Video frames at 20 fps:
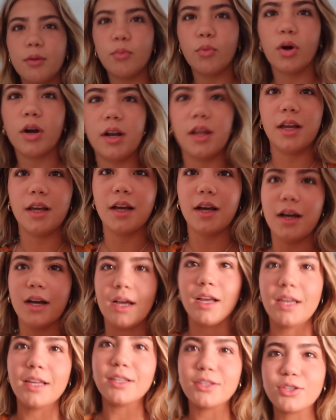morning,
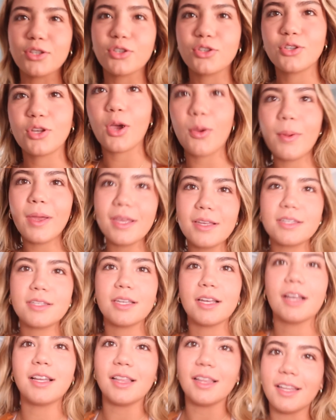guys. So
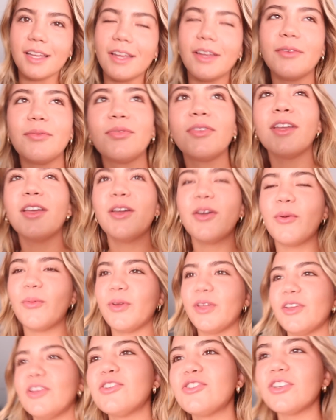basically,
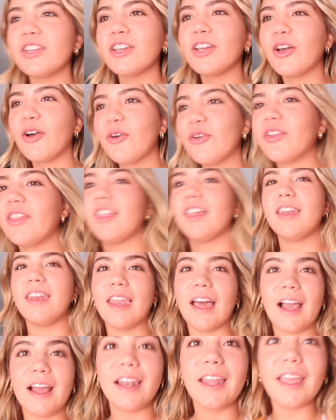we usually go to the
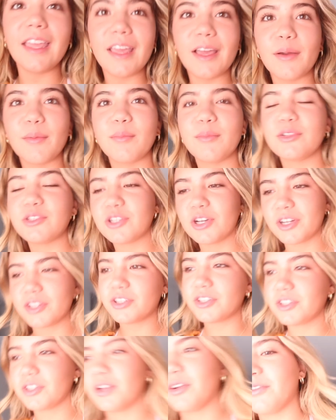9 a.m. church
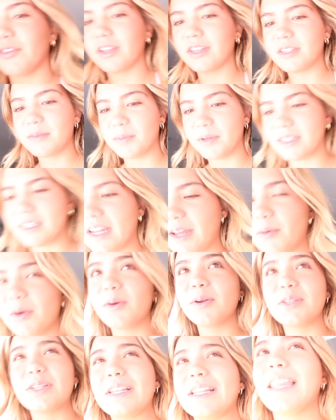service, but today we're
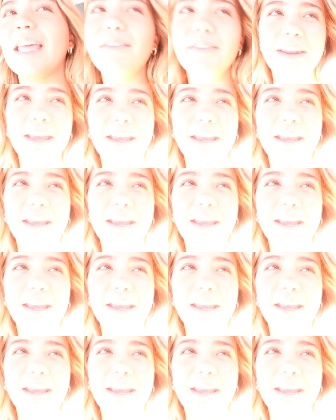going to 11